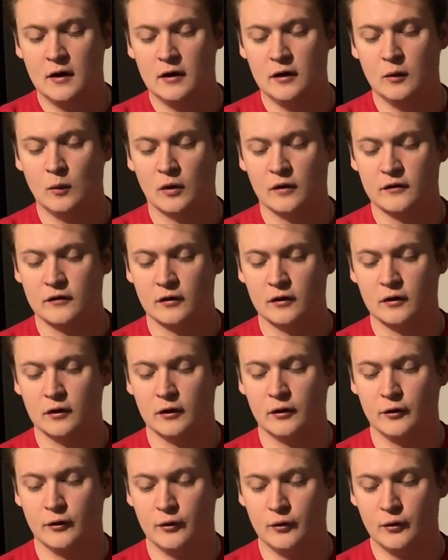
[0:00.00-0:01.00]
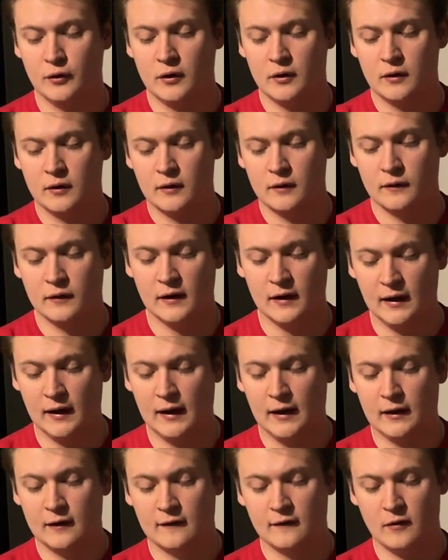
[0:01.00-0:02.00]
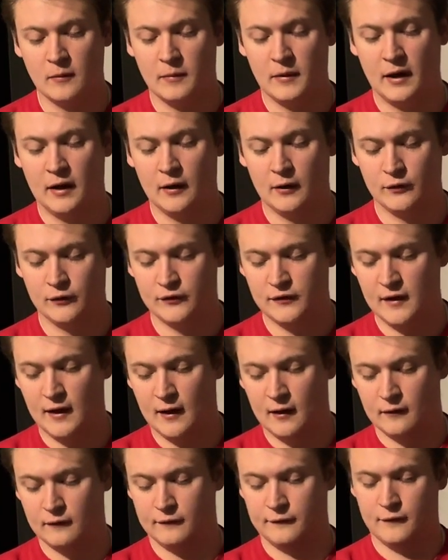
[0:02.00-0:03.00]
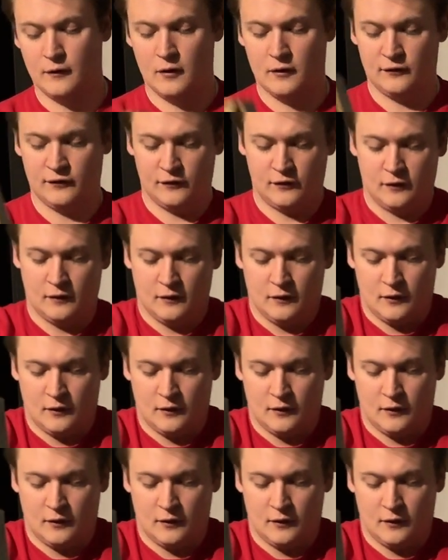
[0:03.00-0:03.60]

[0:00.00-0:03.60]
You want to glue the end of the bellows down first,